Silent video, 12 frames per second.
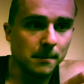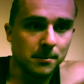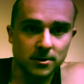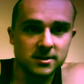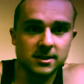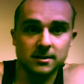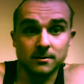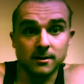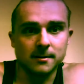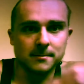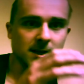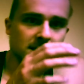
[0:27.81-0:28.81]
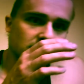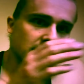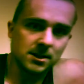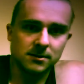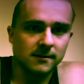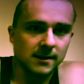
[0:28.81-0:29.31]
prison where I'm like, you got
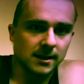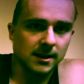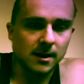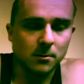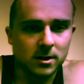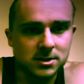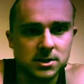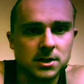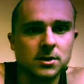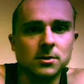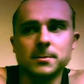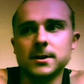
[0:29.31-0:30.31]
to do everything that I want you to do.